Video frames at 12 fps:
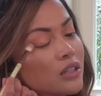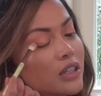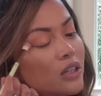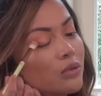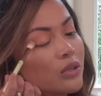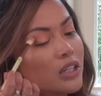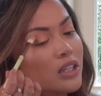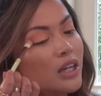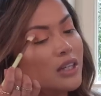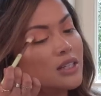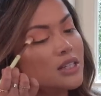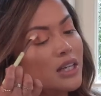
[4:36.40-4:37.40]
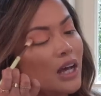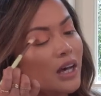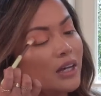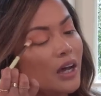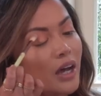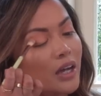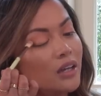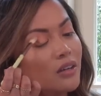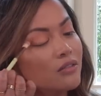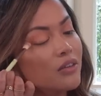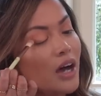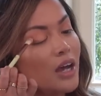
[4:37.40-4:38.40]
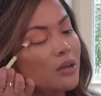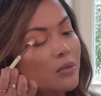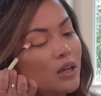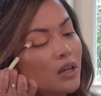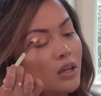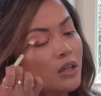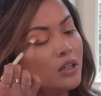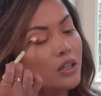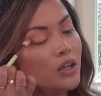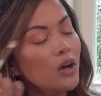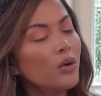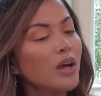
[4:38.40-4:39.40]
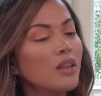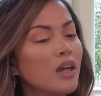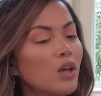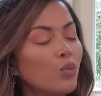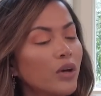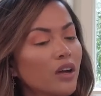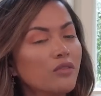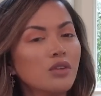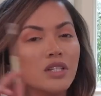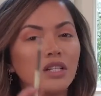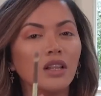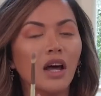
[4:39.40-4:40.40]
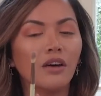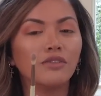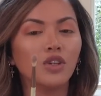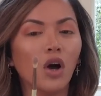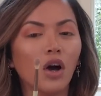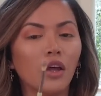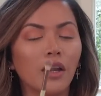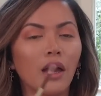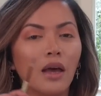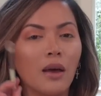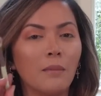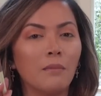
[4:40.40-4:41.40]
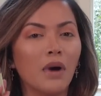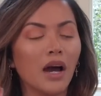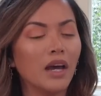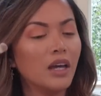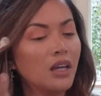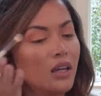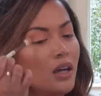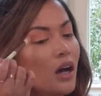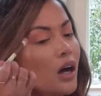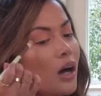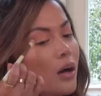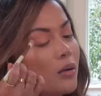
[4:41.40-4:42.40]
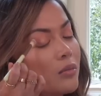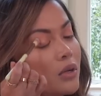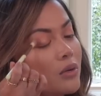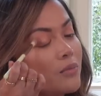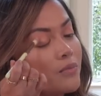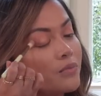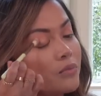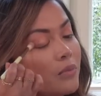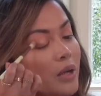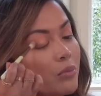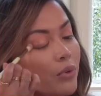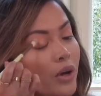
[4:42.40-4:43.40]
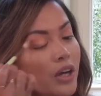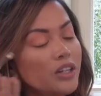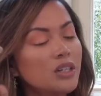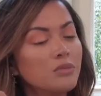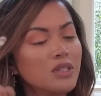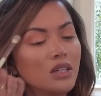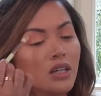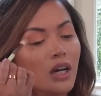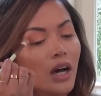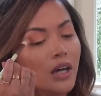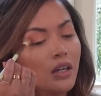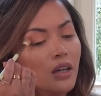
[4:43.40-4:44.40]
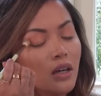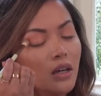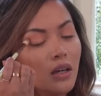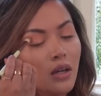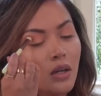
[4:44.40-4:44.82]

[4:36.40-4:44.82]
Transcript: like a really nice cat eye vibe, you know? And then whatever is left on my, my brush, I'm just gonna kind of